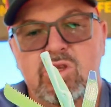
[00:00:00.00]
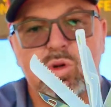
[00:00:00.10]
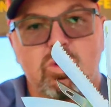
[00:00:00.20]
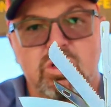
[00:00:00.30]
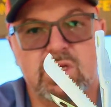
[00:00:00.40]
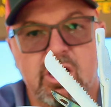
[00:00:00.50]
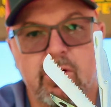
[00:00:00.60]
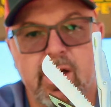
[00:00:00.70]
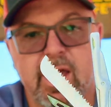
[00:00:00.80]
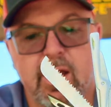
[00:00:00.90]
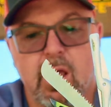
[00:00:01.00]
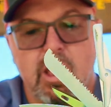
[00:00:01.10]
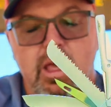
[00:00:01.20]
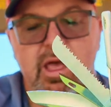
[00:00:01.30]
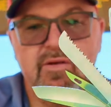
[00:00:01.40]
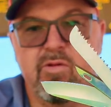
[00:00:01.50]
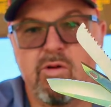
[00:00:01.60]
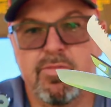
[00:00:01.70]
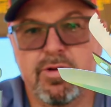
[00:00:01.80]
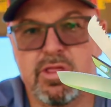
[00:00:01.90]
tools in here, right? If you
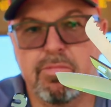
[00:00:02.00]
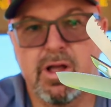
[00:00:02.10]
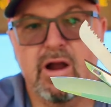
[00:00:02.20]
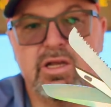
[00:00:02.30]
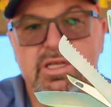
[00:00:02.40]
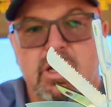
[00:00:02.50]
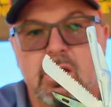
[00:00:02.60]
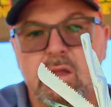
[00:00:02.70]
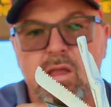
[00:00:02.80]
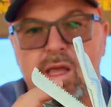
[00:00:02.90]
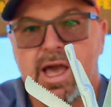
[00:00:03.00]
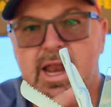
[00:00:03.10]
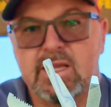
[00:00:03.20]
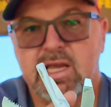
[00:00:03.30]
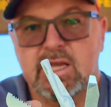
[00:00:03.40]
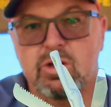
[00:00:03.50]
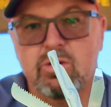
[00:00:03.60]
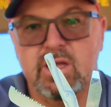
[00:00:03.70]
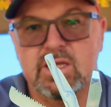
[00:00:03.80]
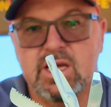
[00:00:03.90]
want to put the pliers in, you got to take
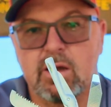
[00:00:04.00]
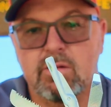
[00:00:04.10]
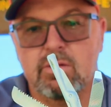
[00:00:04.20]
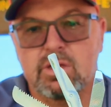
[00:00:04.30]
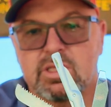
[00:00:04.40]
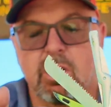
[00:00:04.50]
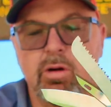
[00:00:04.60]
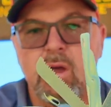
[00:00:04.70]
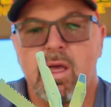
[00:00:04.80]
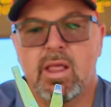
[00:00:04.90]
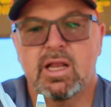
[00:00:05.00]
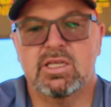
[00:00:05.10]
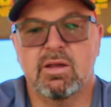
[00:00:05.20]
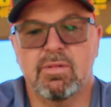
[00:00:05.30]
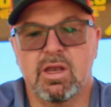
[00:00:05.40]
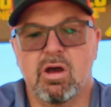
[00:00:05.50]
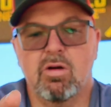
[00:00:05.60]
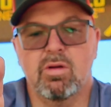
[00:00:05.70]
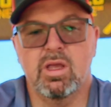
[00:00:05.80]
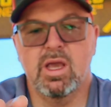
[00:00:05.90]
2 of these out. So that is something to
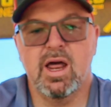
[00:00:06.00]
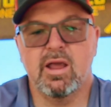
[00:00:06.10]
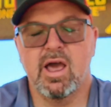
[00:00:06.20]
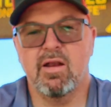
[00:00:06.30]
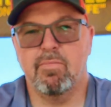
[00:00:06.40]
note. You got to kind